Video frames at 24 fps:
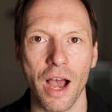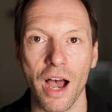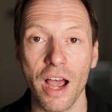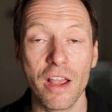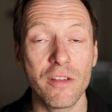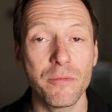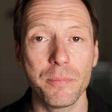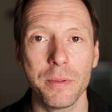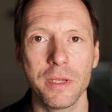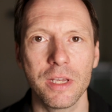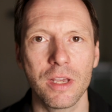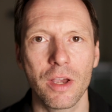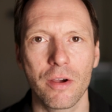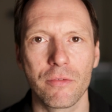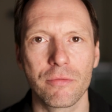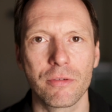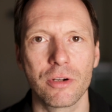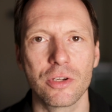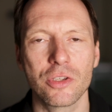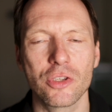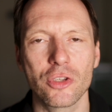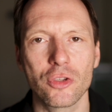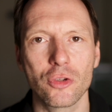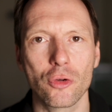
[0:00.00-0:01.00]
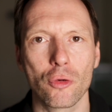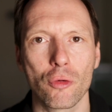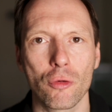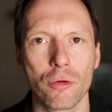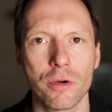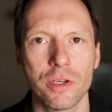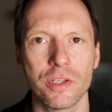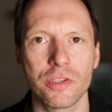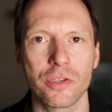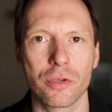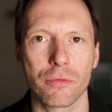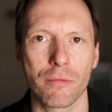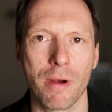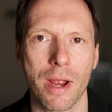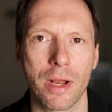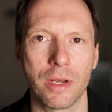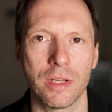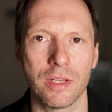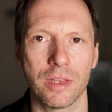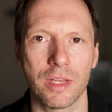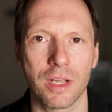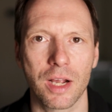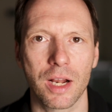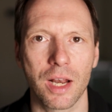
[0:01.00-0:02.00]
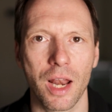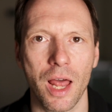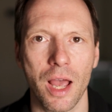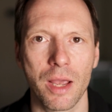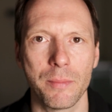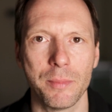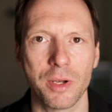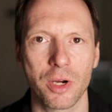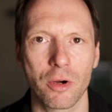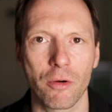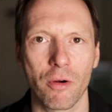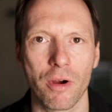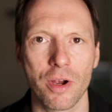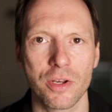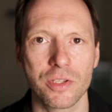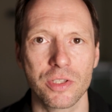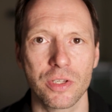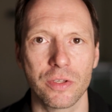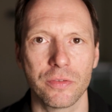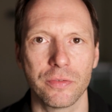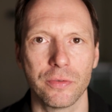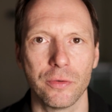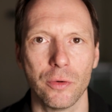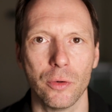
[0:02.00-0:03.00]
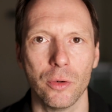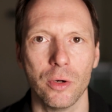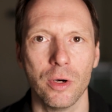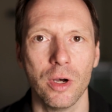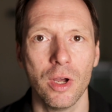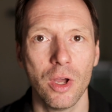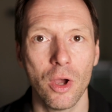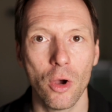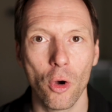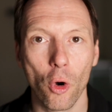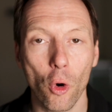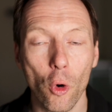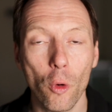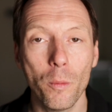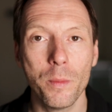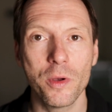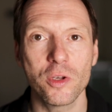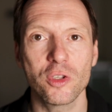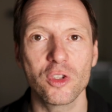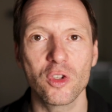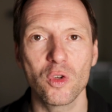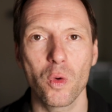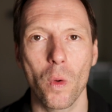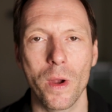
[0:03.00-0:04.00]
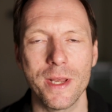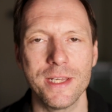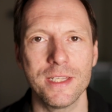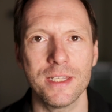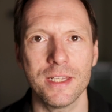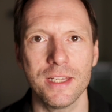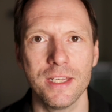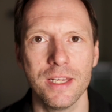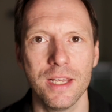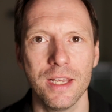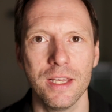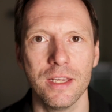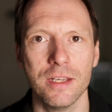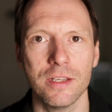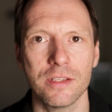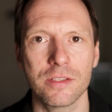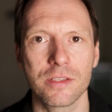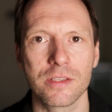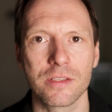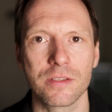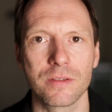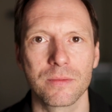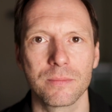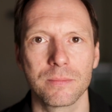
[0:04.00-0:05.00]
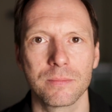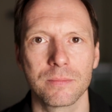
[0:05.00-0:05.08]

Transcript: I've been covering stories surrounding the climate crisis for almost 20 years.